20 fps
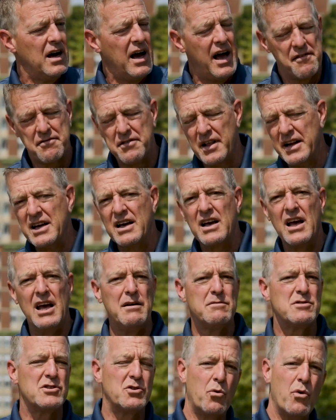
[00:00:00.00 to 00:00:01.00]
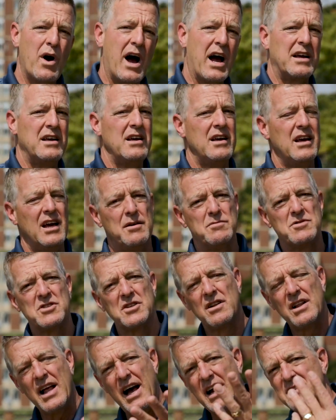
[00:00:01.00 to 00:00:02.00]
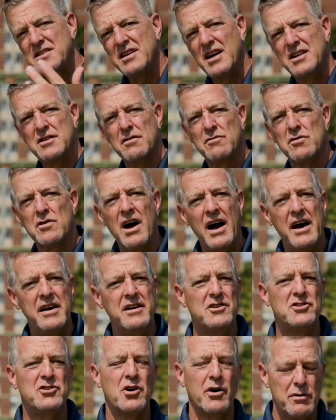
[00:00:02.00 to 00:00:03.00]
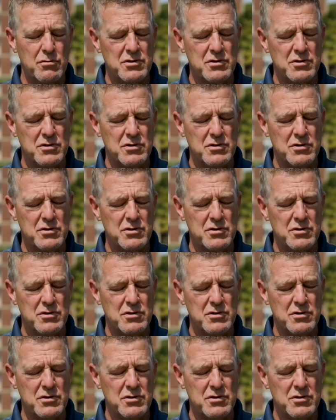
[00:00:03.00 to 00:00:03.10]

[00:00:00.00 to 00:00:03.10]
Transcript: athletic games to wacky games to last night, the variety show.